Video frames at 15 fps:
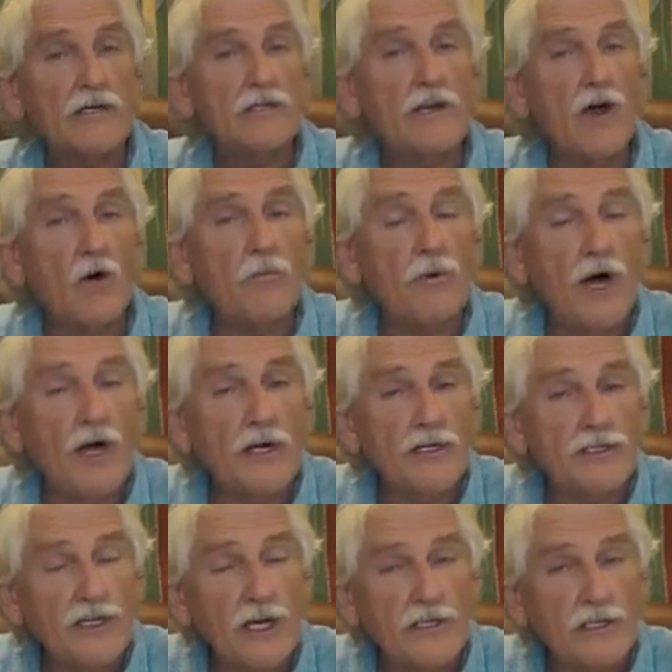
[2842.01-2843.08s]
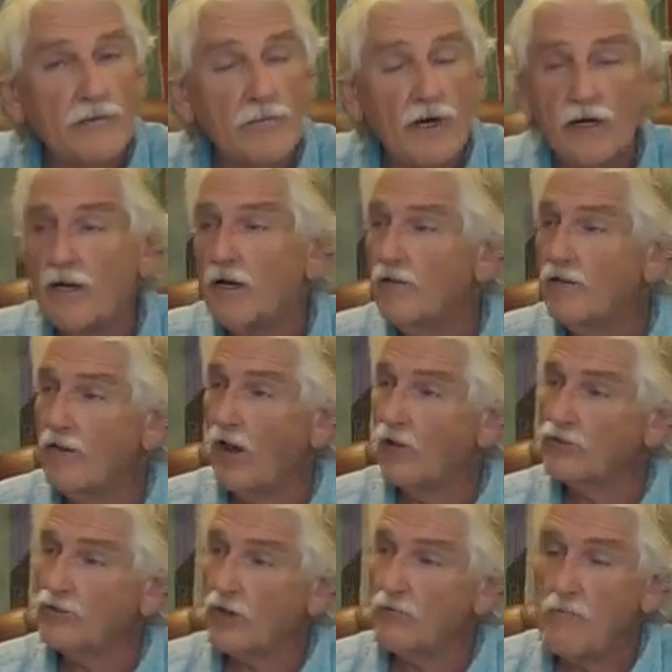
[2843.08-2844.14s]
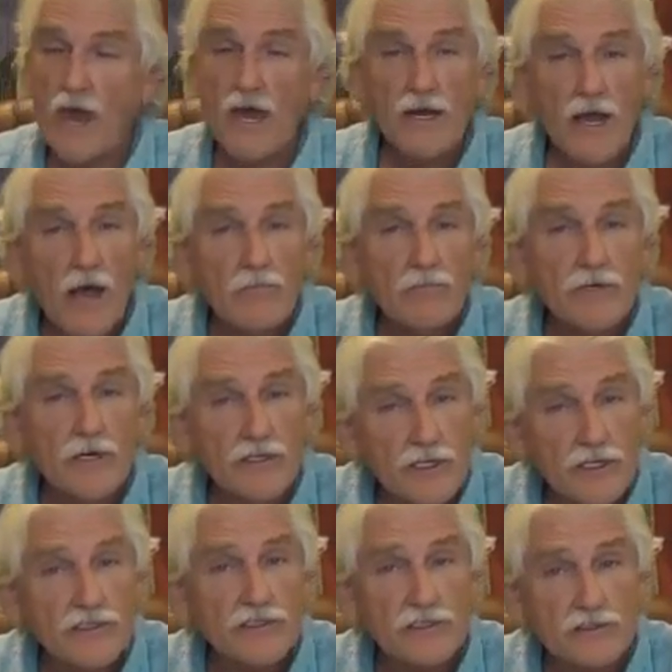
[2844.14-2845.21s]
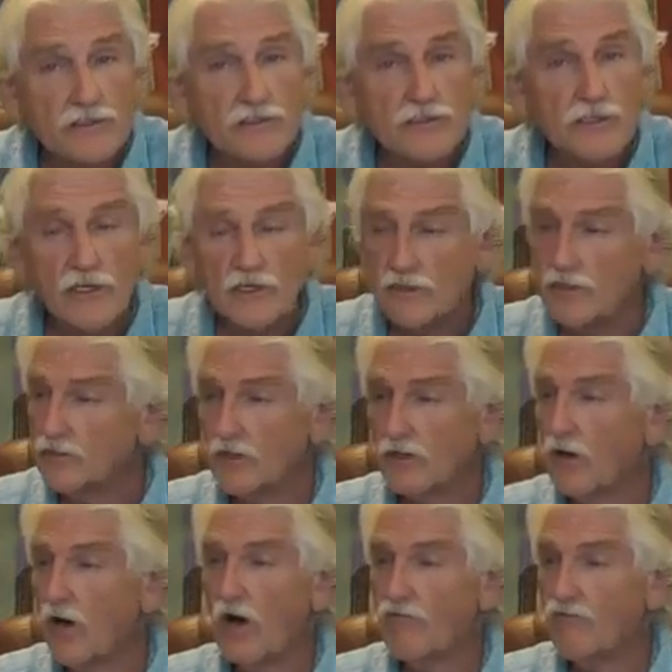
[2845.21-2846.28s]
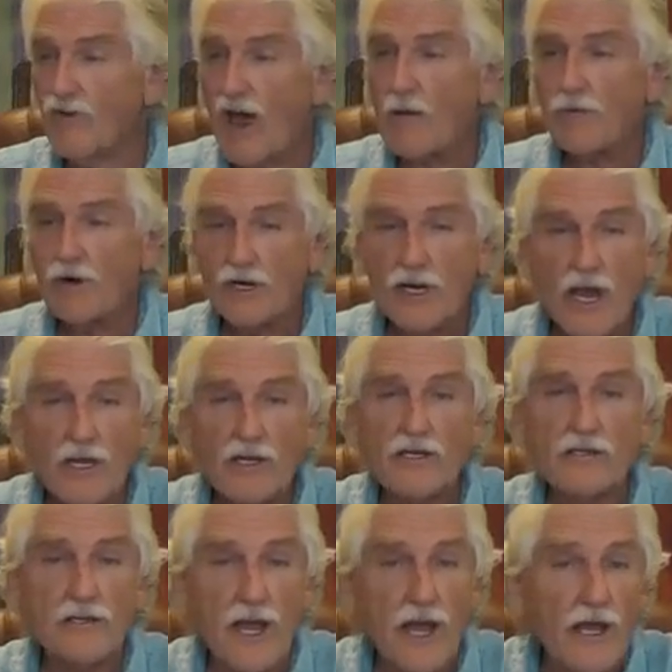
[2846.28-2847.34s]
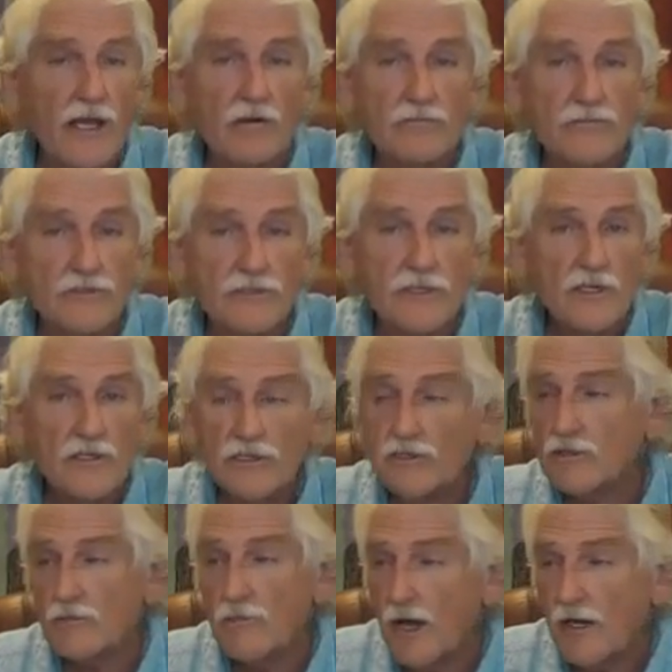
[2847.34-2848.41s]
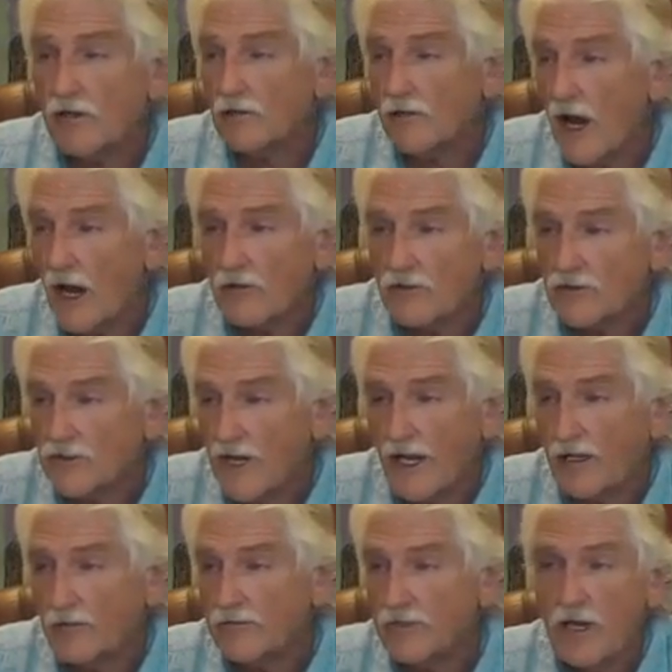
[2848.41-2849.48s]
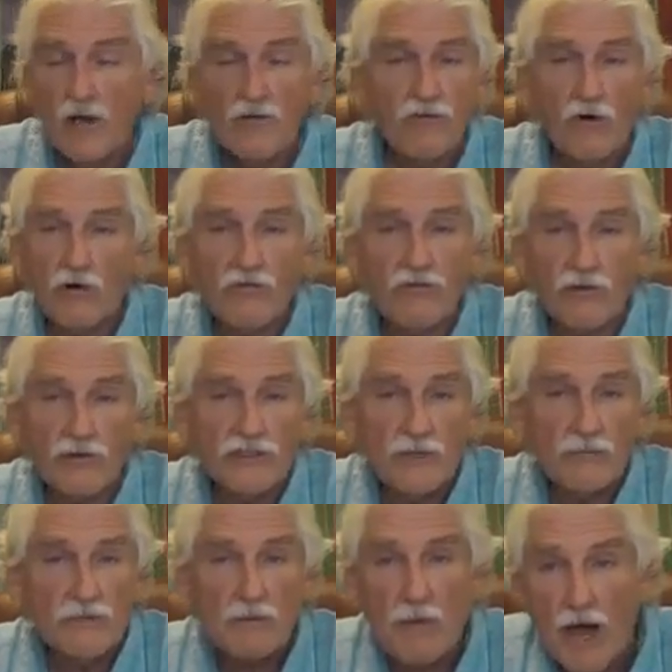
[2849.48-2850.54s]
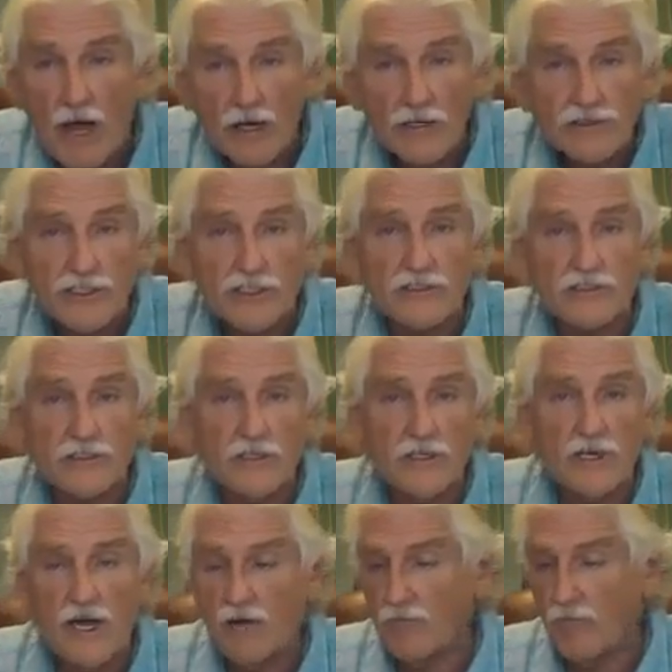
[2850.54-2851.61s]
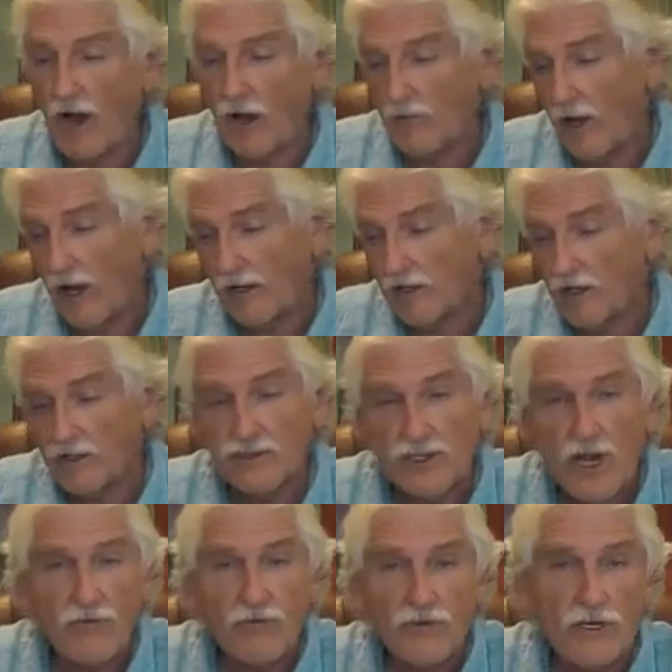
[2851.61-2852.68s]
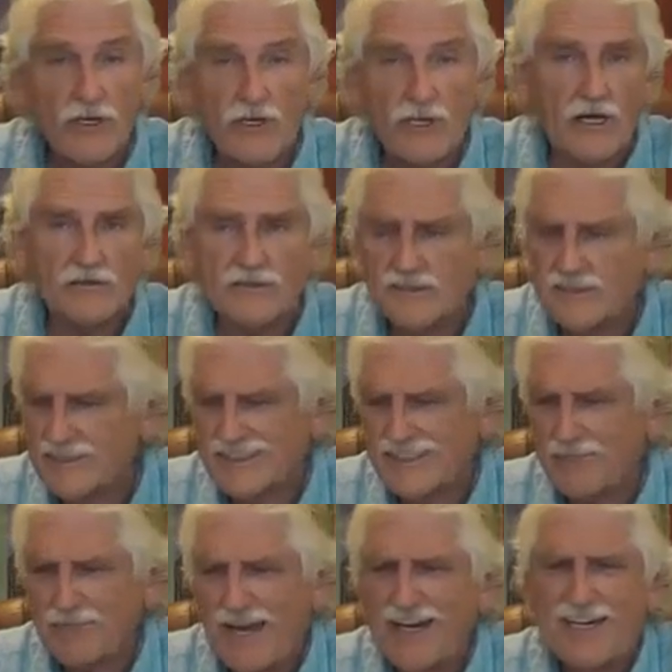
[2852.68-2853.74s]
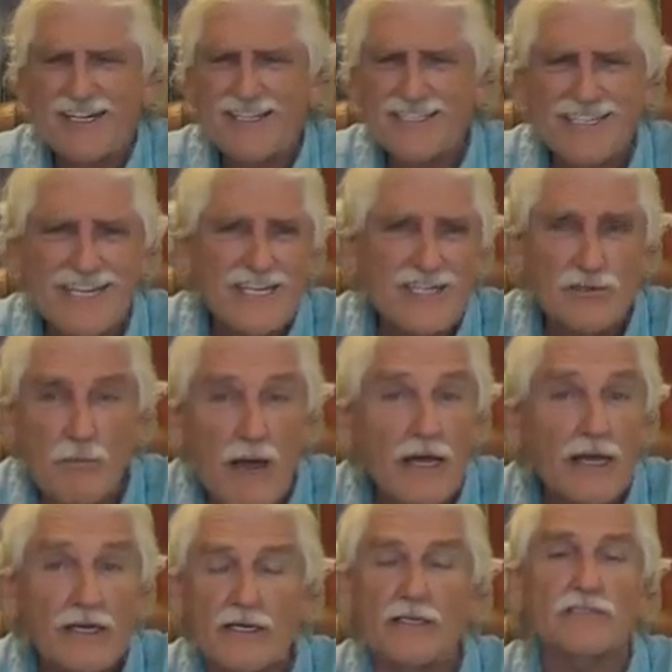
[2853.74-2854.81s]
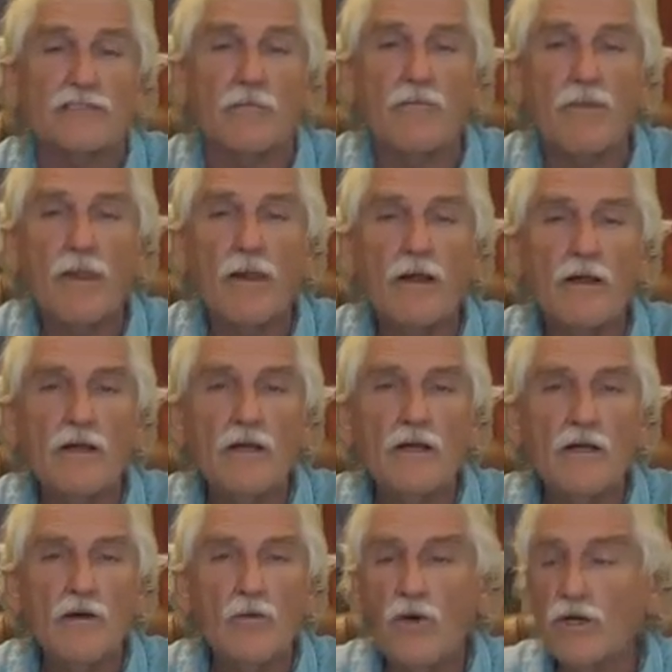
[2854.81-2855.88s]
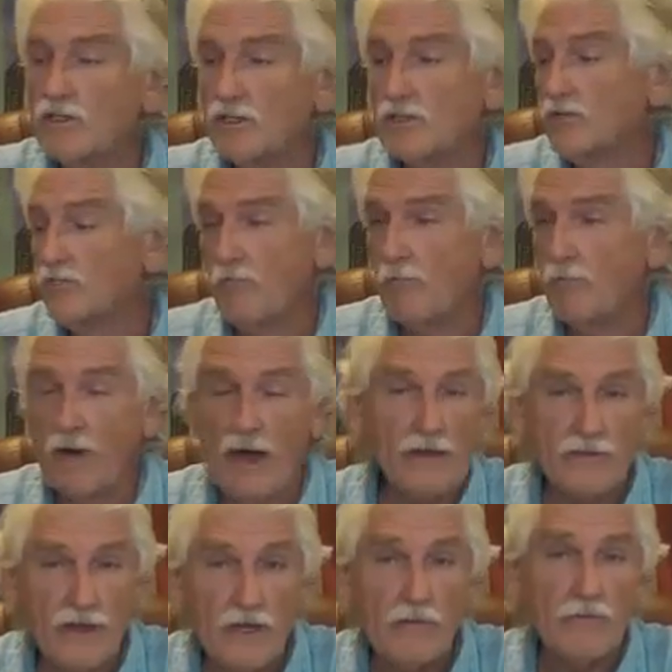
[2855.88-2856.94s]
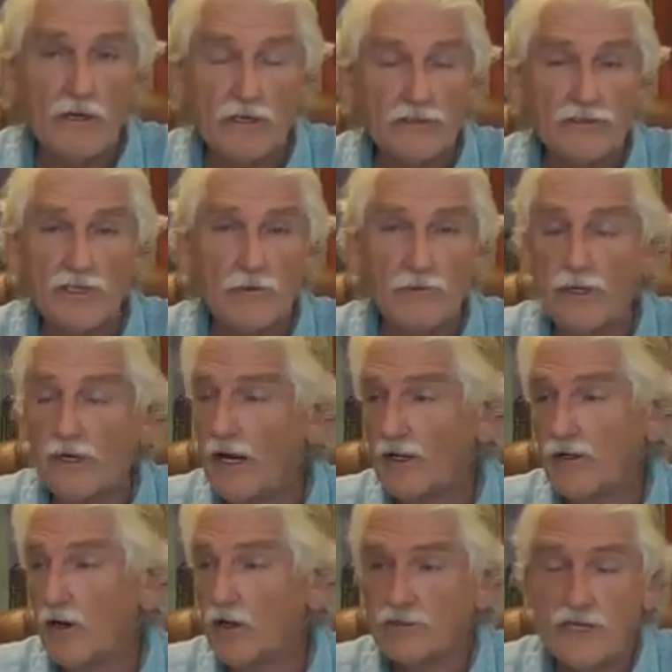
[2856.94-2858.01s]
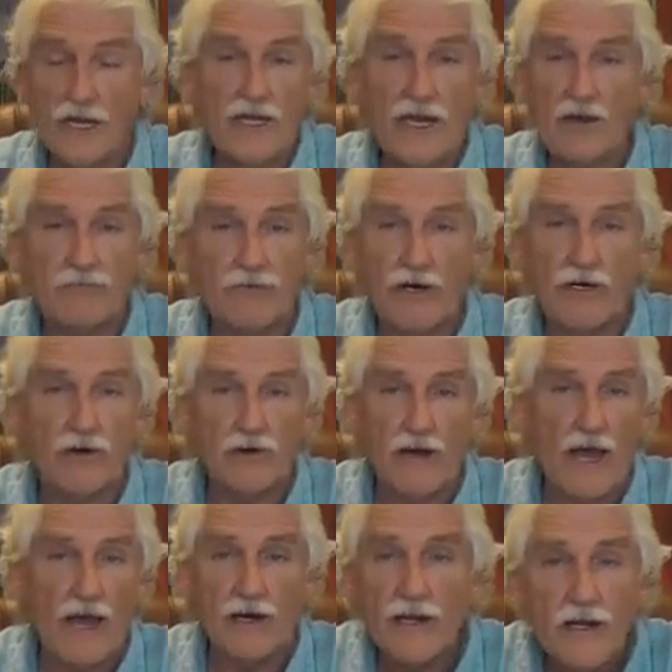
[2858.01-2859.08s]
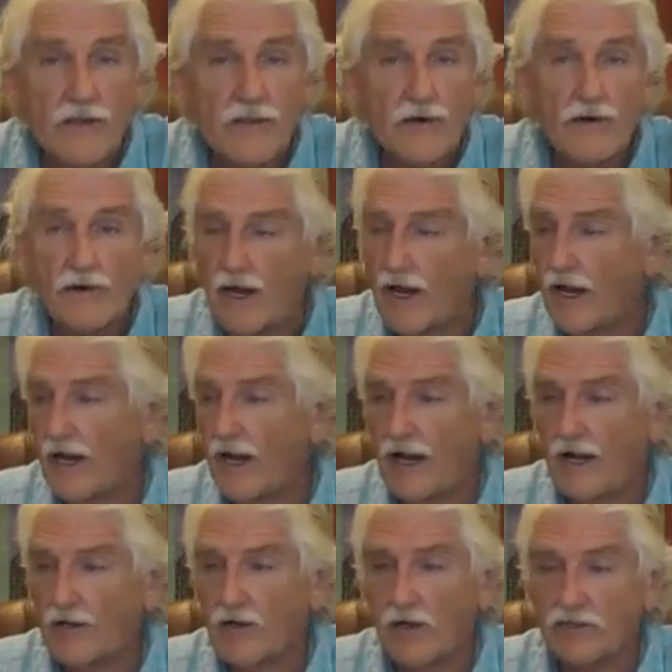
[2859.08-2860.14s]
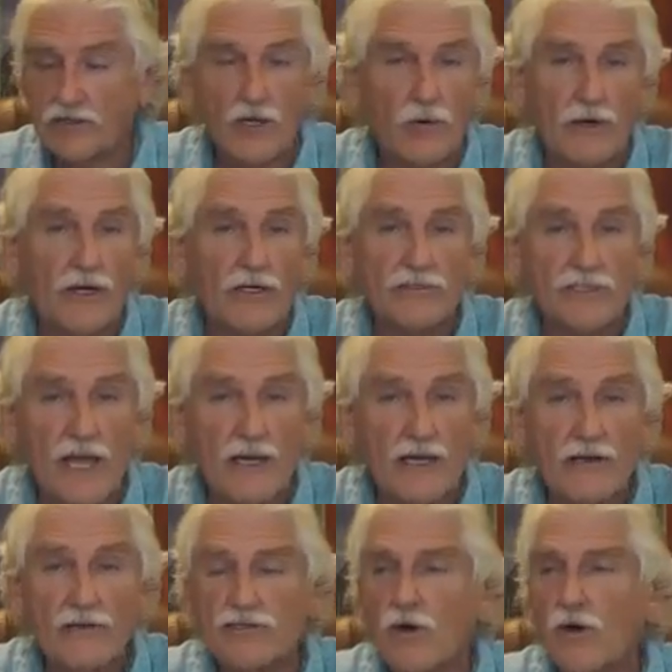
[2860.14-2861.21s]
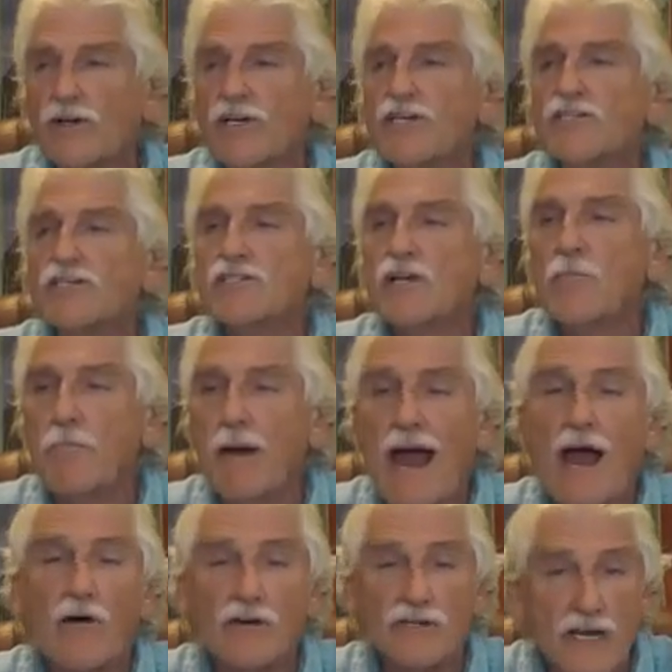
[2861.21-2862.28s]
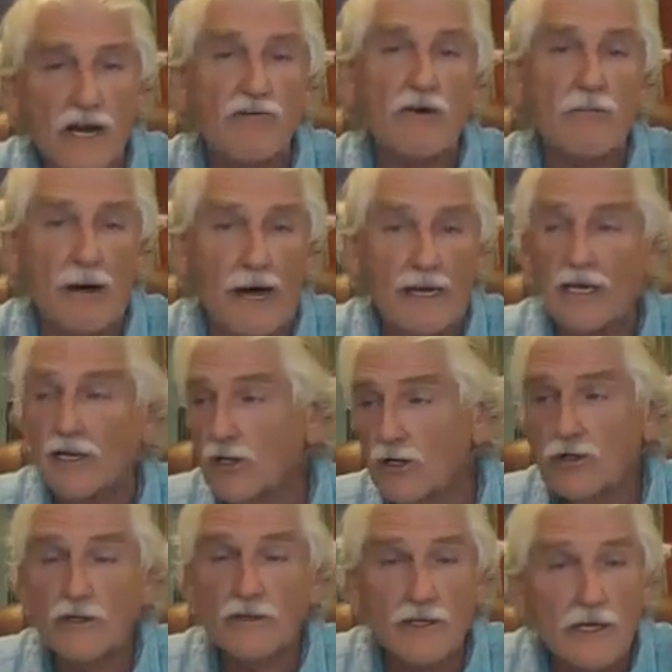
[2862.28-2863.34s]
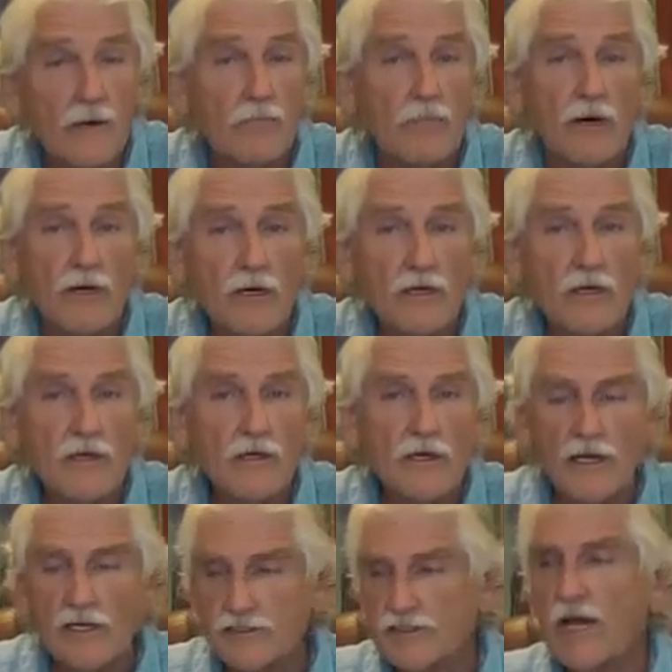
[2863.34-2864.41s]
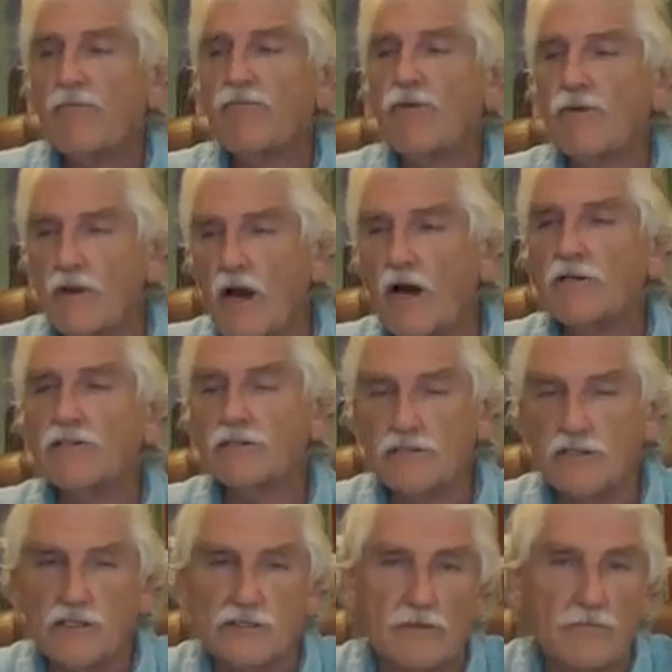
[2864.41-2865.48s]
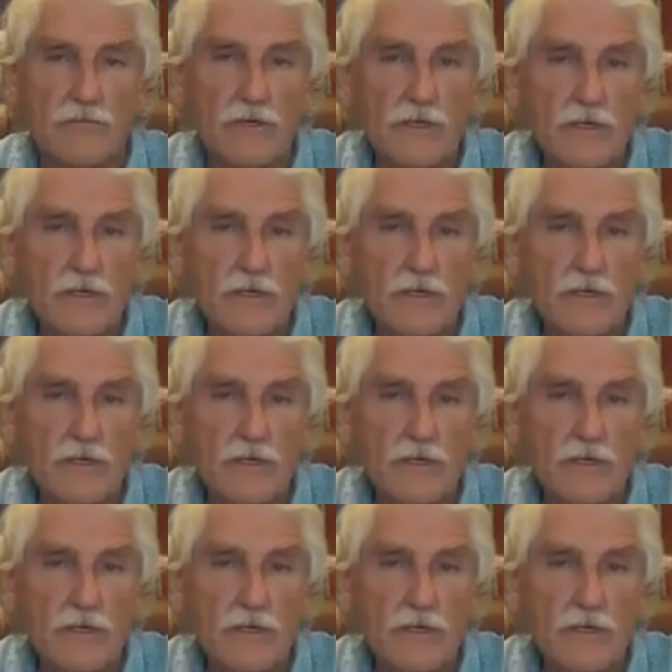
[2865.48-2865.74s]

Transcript: No pun intended, but those are made-up conditions. These are all fabricated names. These are medical doctors' names for symptomologies and shuffled in some kind of disease mechanism, which has made them look stupid, and of course they can't figure it out either, and of course no one else can either, so it disempowers everybody, including them, except for the narcissism.